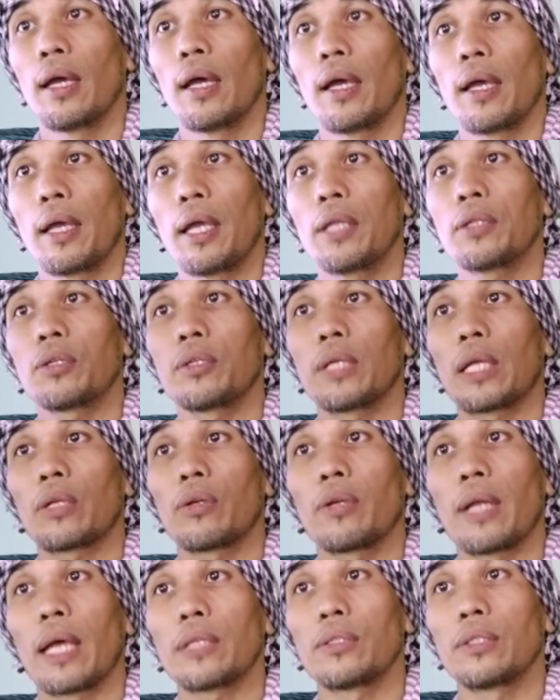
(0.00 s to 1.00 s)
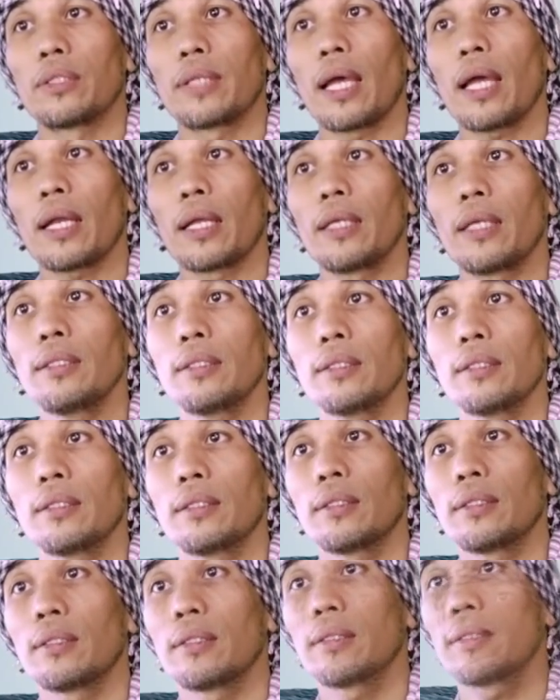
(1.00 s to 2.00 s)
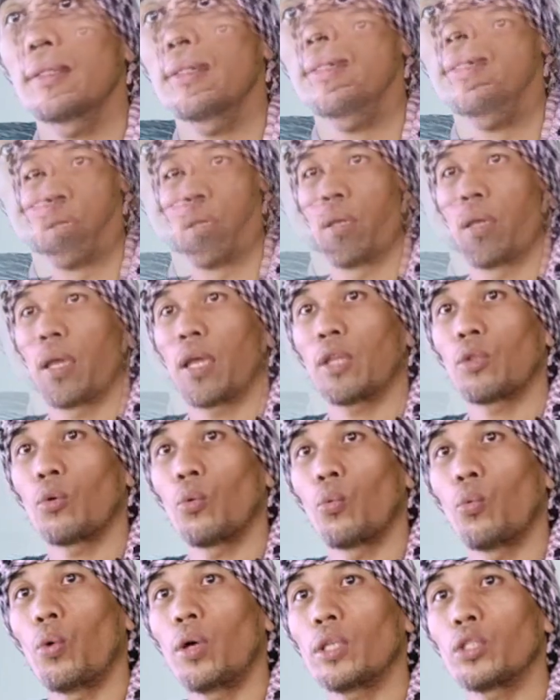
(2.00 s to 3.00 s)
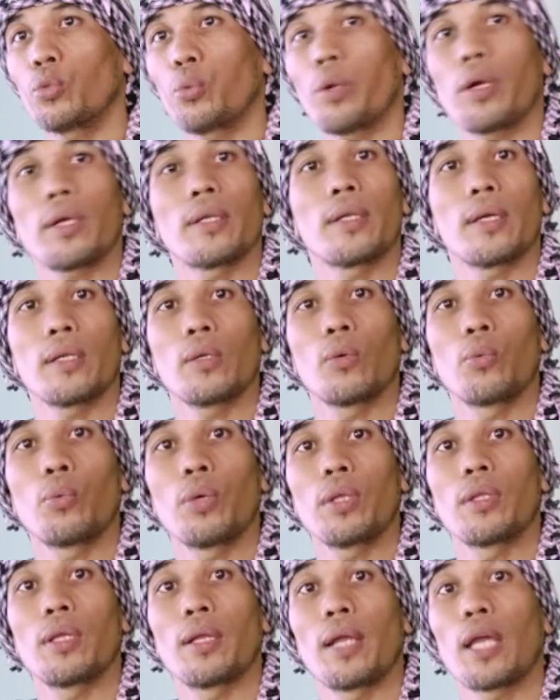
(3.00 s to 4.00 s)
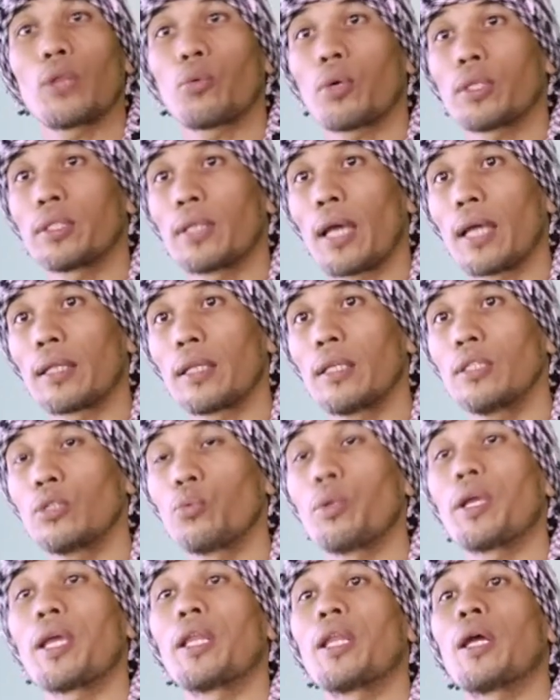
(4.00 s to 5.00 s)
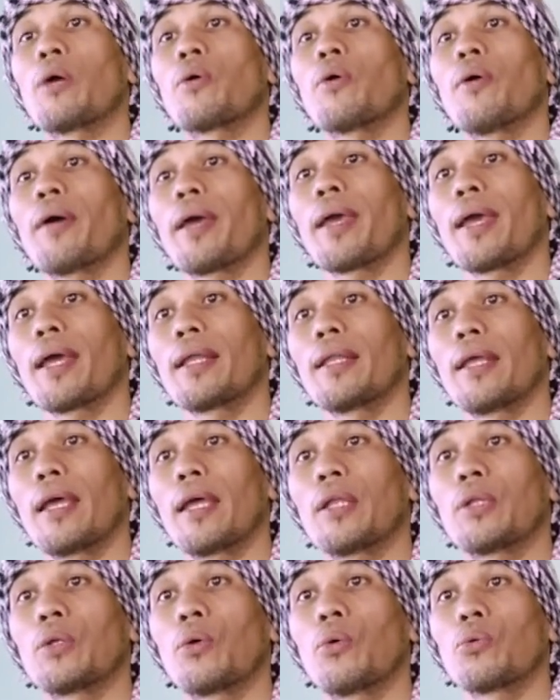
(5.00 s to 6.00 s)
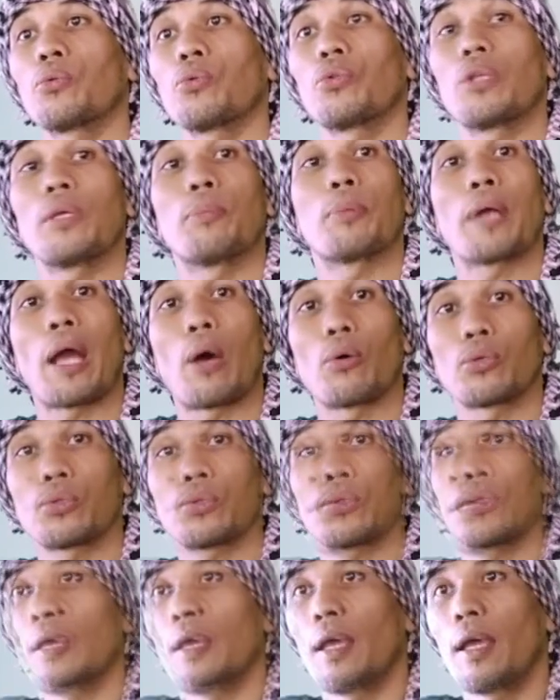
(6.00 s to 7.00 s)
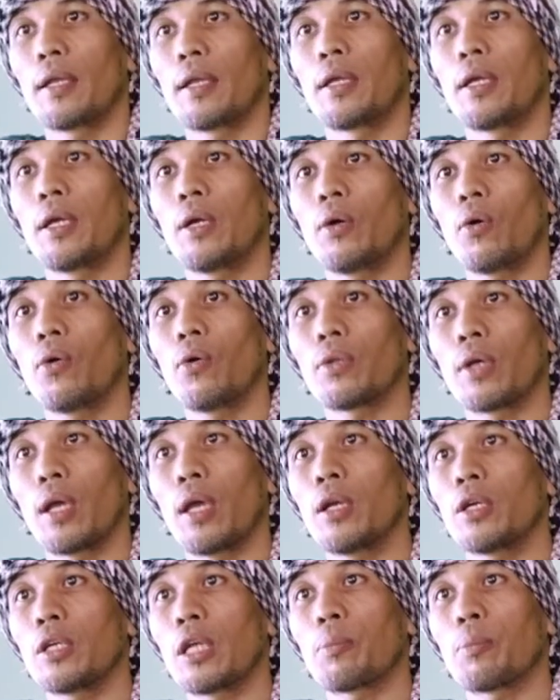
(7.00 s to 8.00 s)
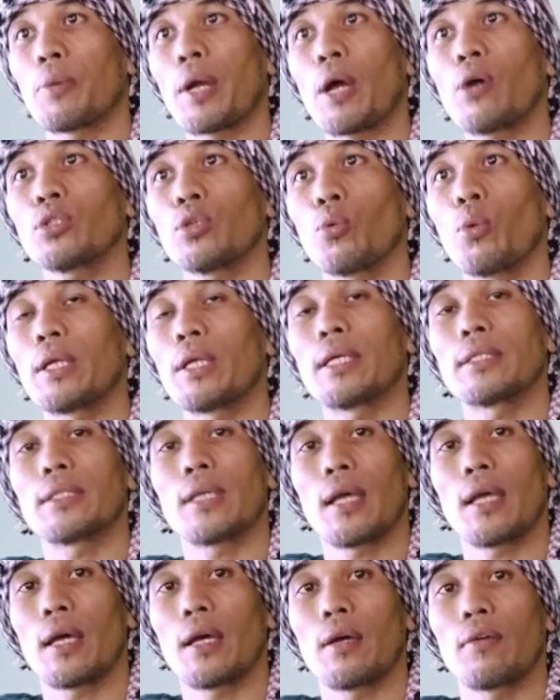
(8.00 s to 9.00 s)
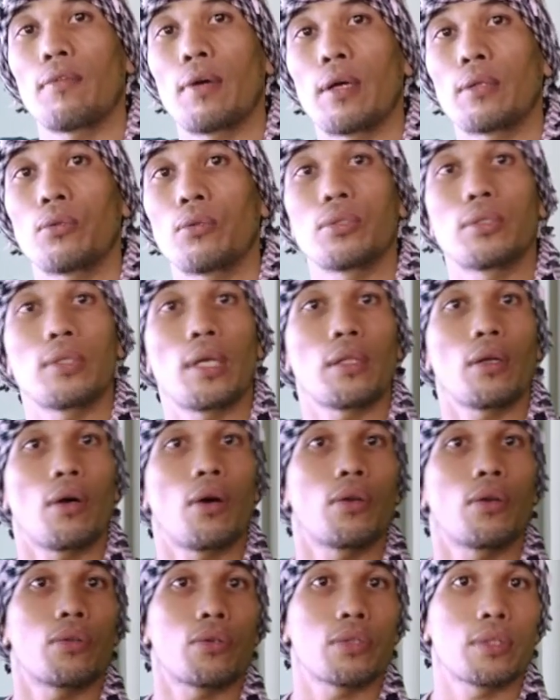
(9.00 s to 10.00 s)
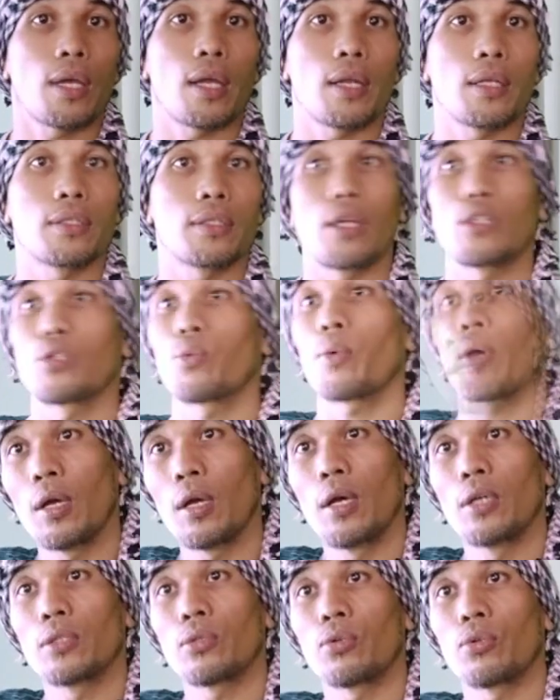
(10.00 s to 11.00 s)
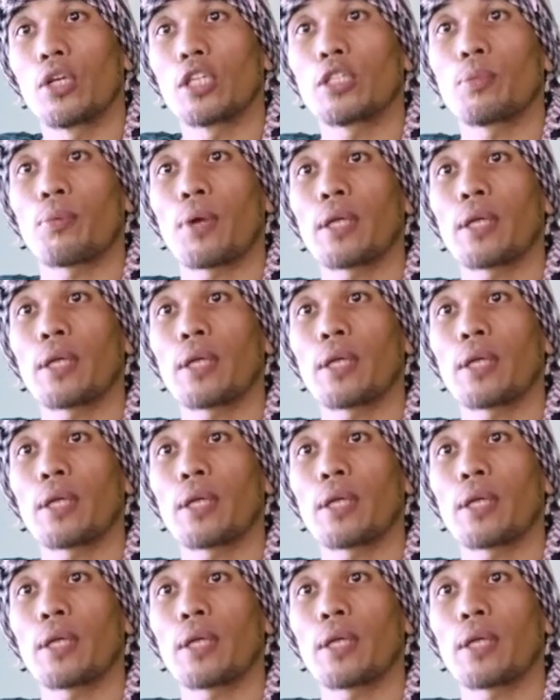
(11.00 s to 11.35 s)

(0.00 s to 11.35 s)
internet connection settings, and once we are done with the network settings, we can now go ahead and go to the browser. And here on the internet browser, we just have uh, to set other settings as well. So just press